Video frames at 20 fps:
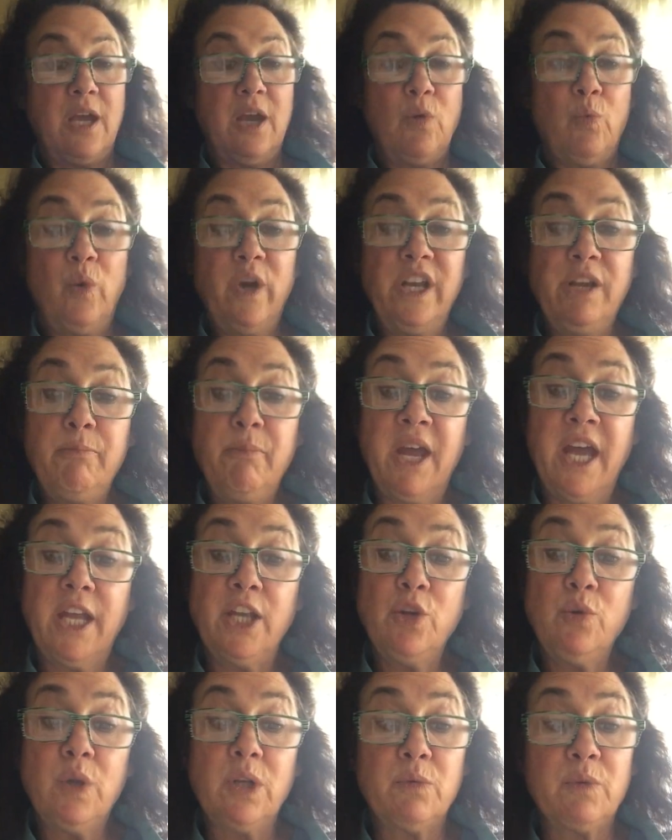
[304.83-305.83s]
When
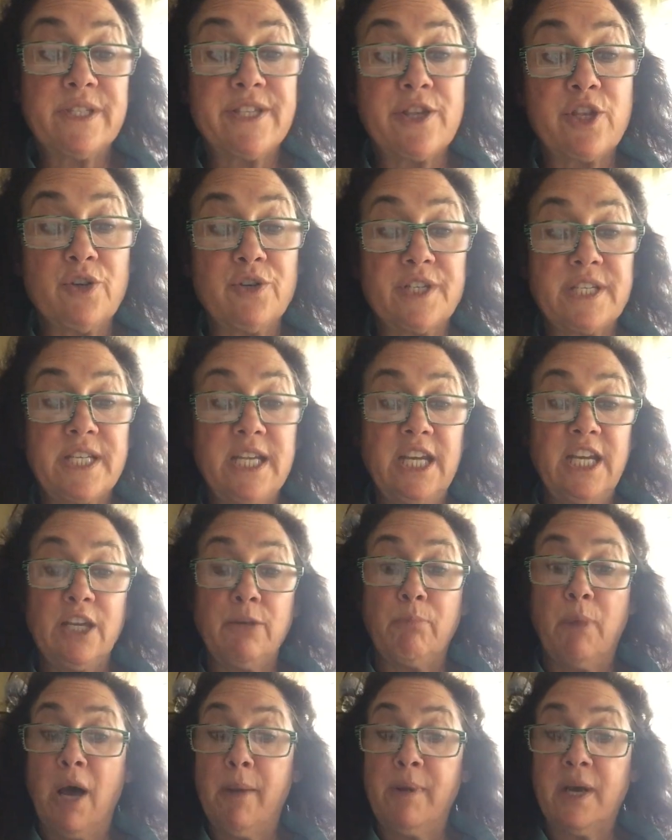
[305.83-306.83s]
Emmanuel was
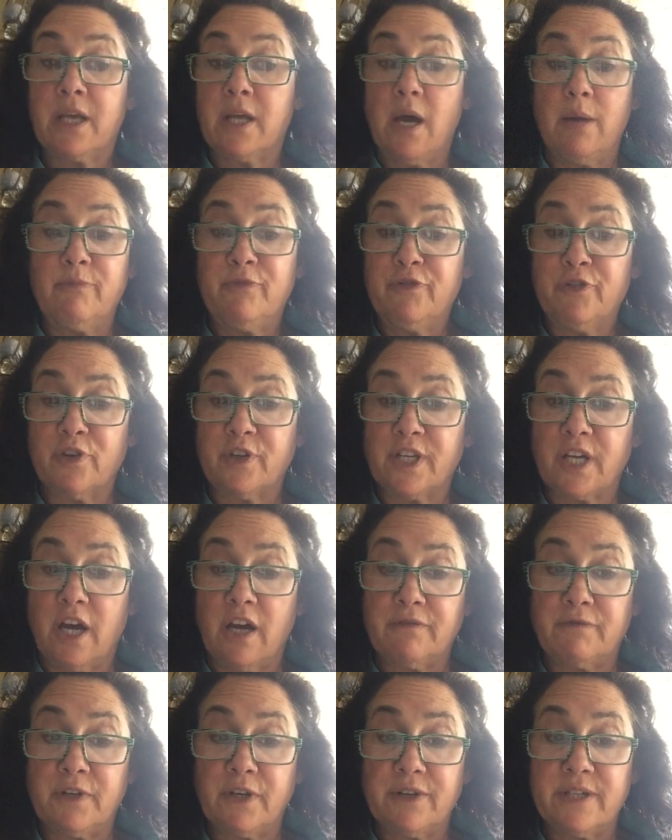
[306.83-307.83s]
13, Mama Comfort
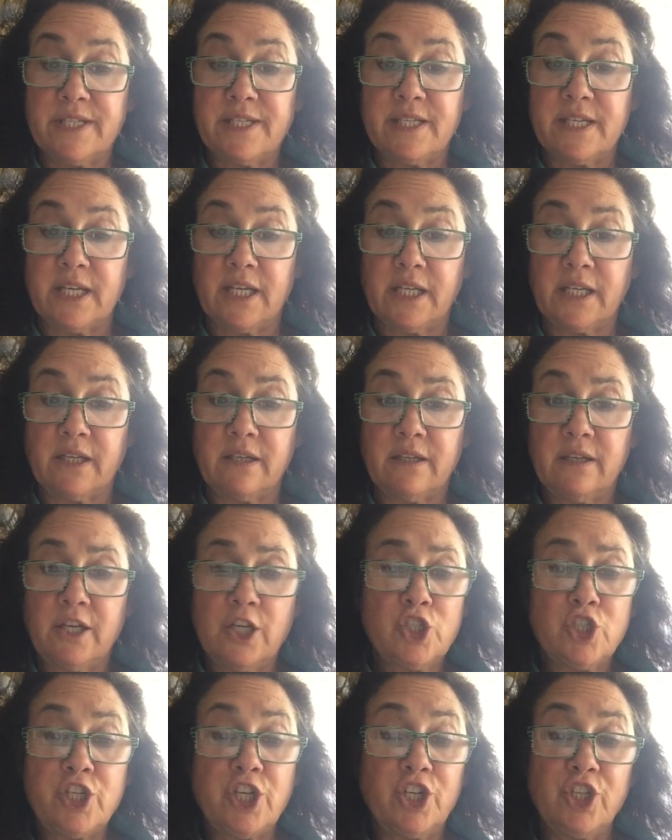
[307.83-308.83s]
got very sick.
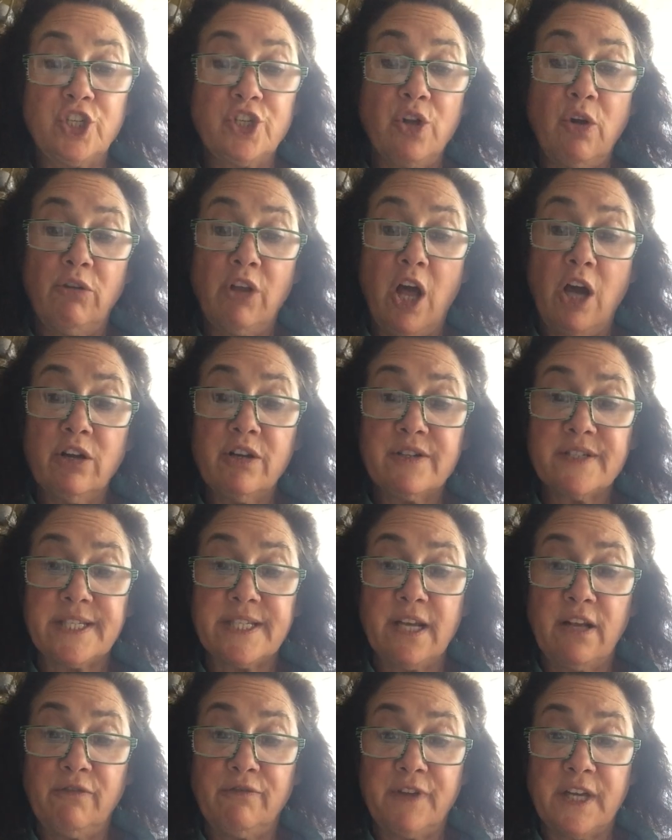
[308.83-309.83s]
She could no longer
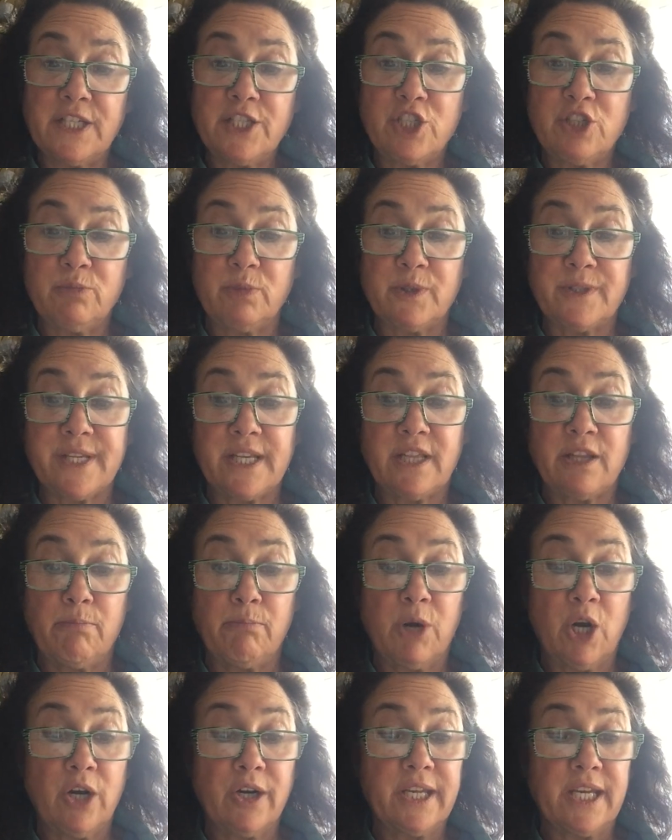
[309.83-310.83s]
sell vegetables at the
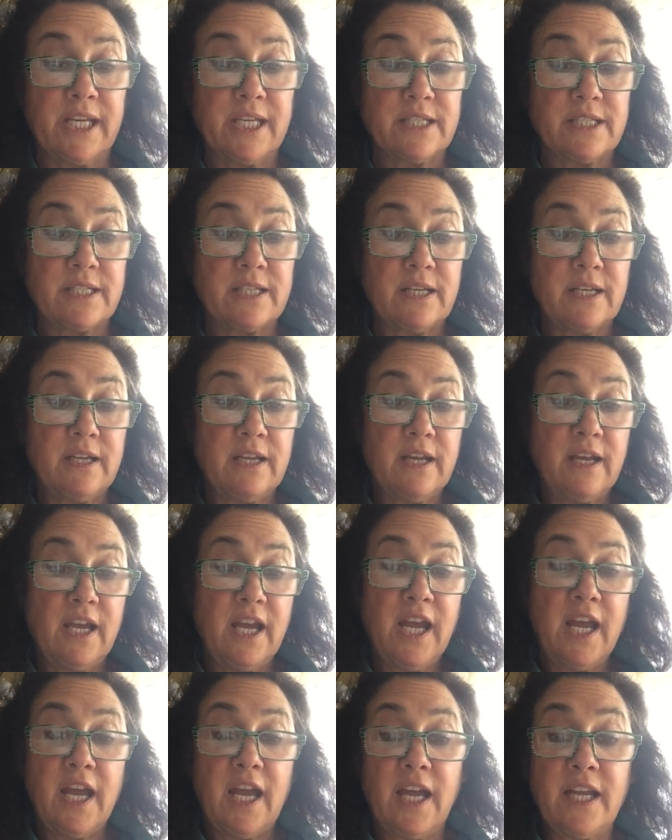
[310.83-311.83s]
market,
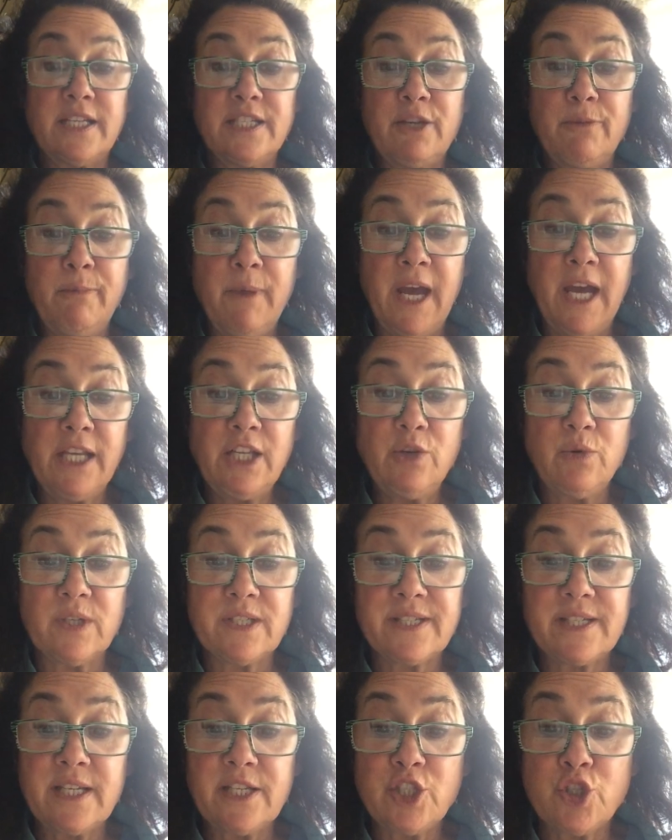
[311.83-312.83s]
and
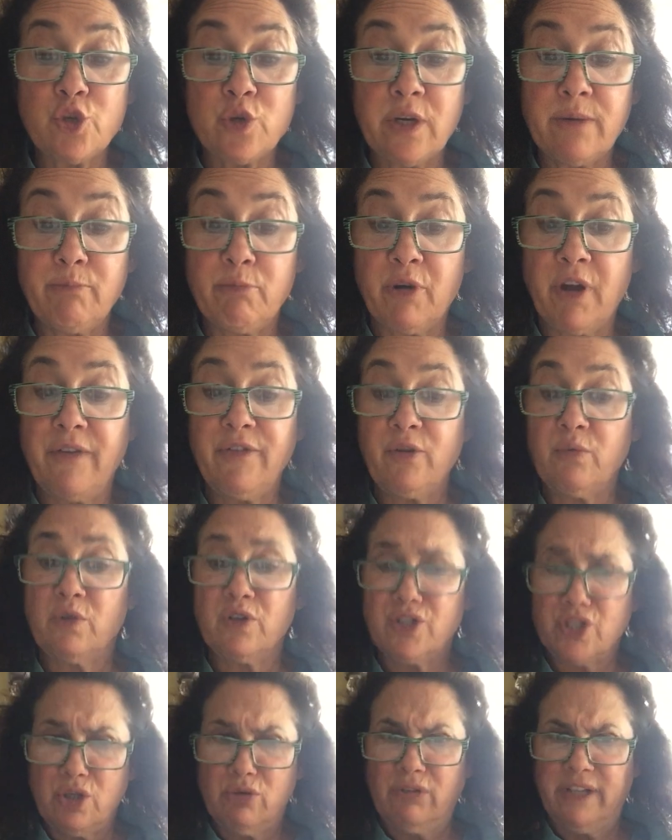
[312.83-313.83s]
Emmanuel's sister and brother
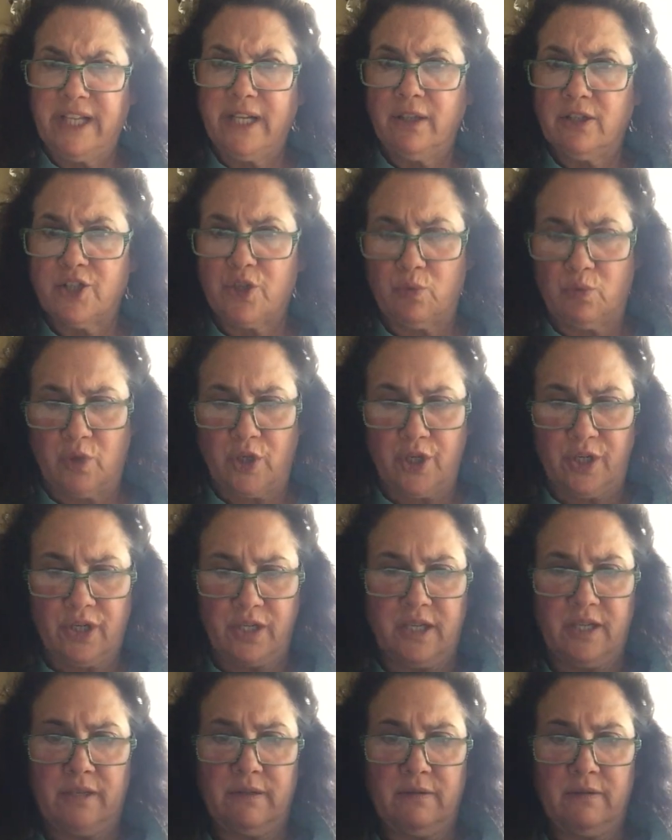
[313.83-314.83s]
were too little to
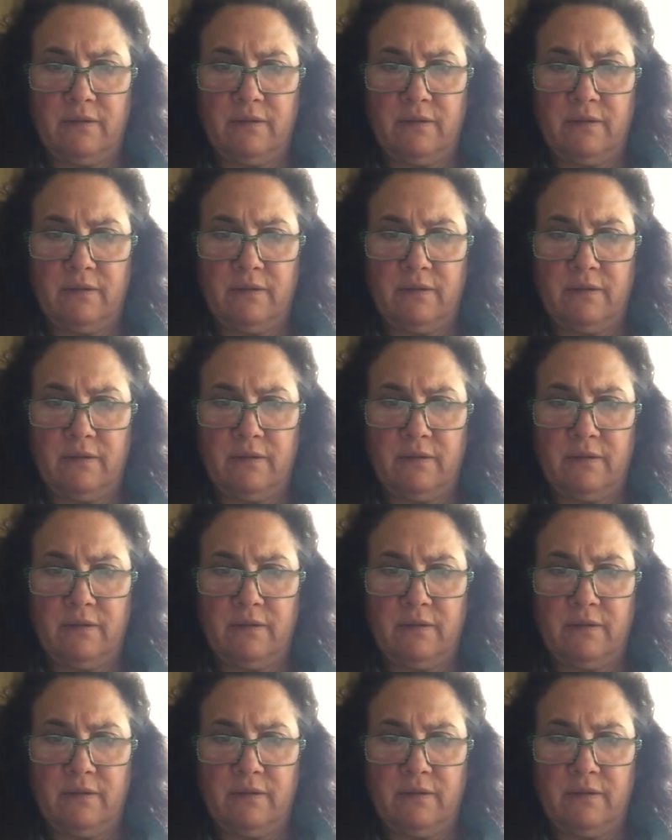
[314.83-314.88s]
work.